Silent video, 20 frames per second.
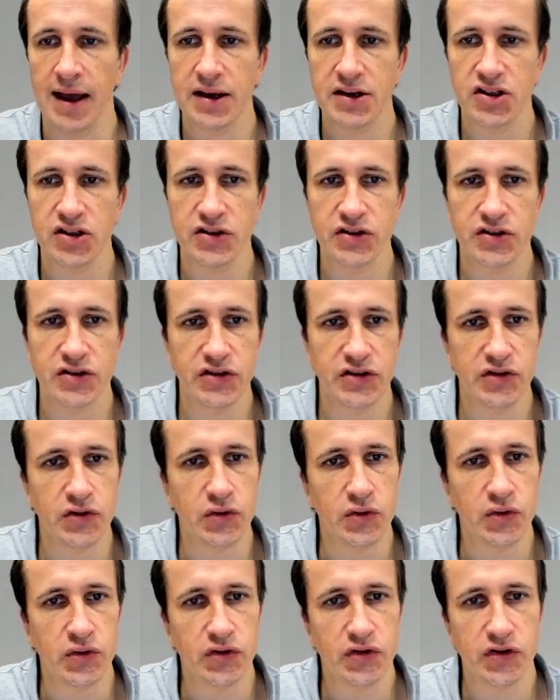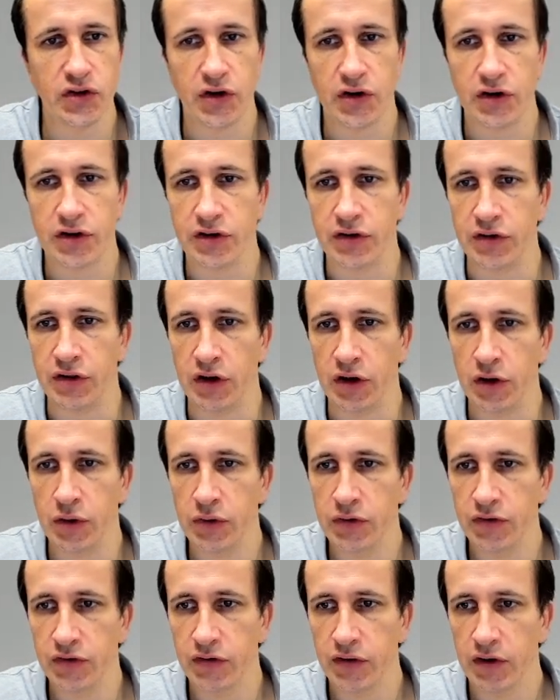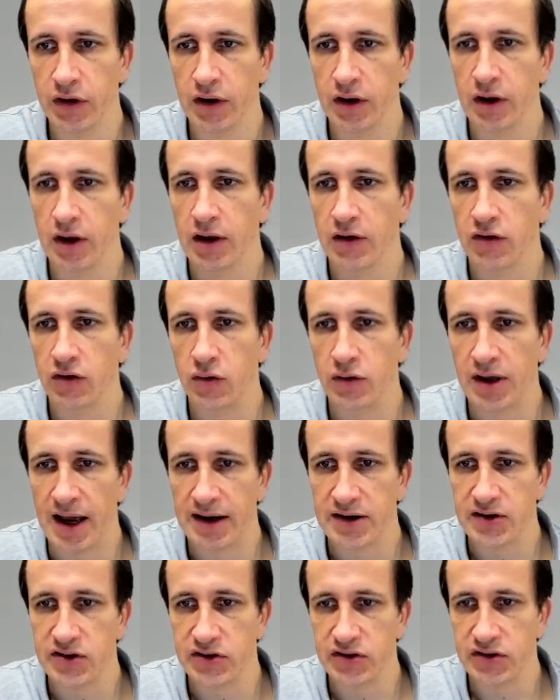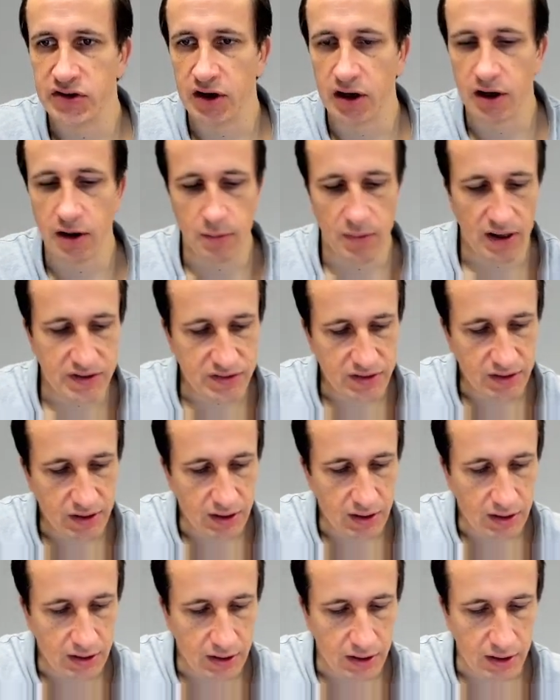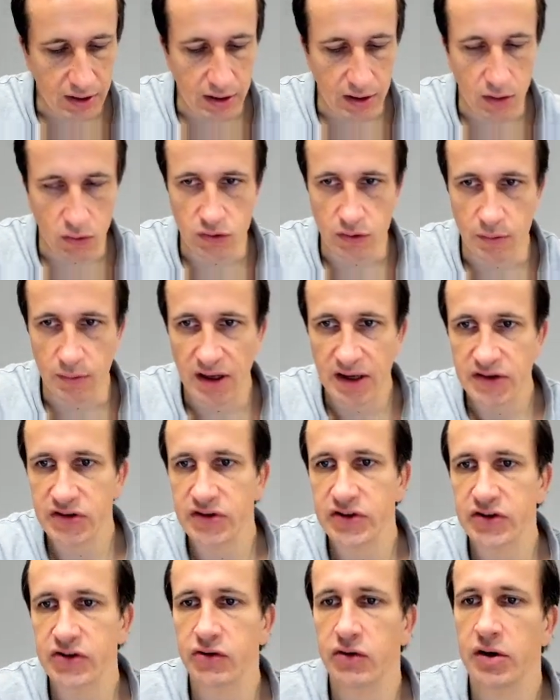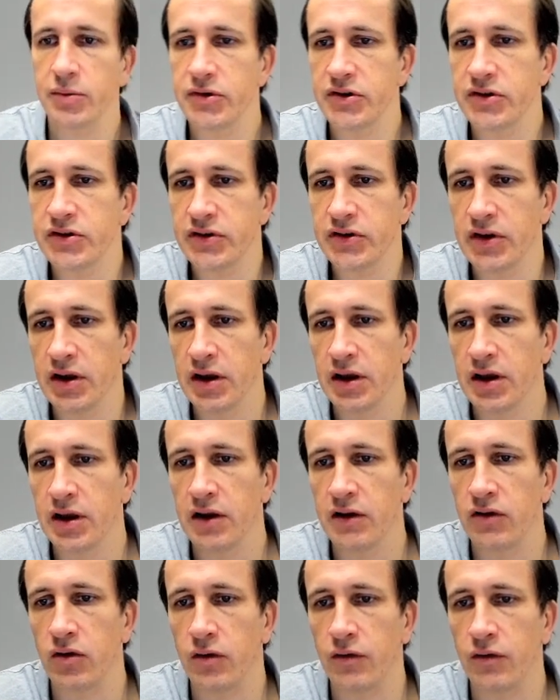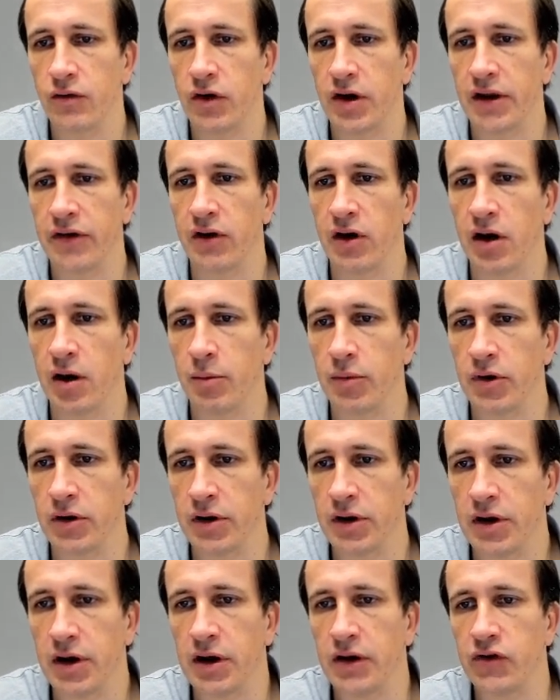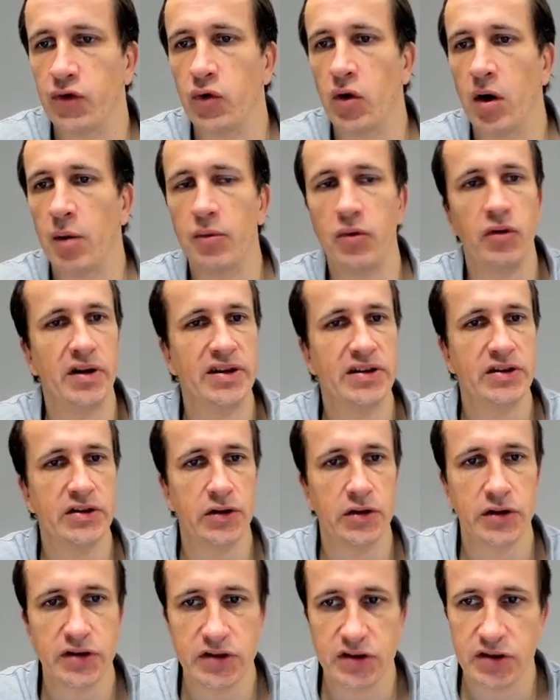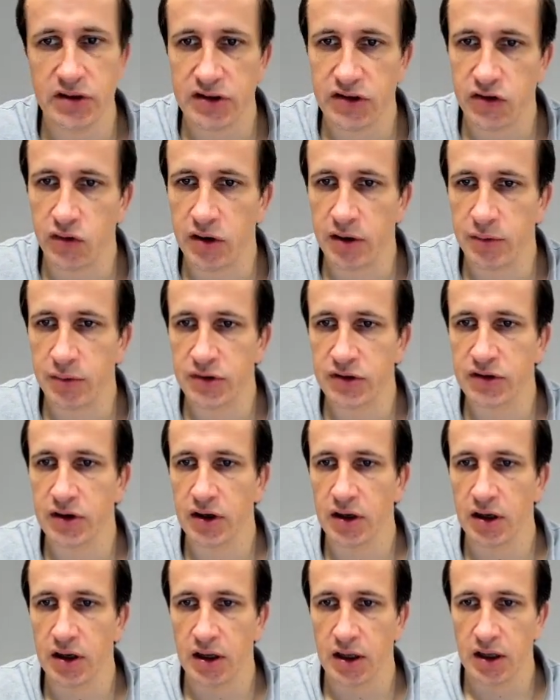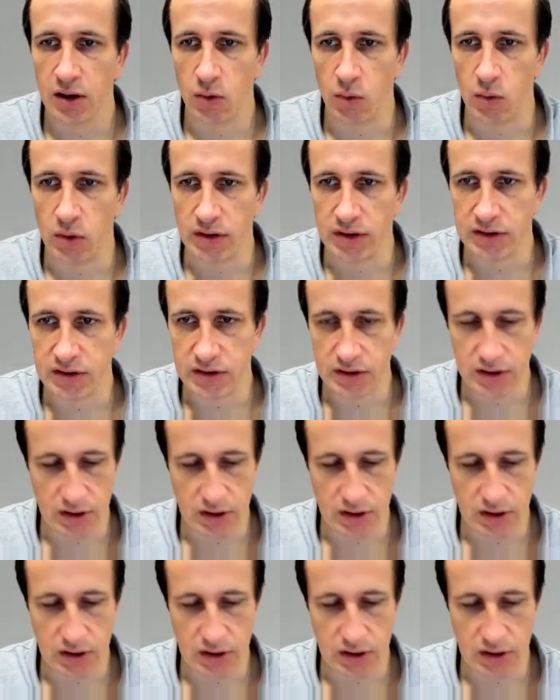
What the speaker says: actions to certain nodes. So the actions are basically automation scripts. For example, a swap resource script with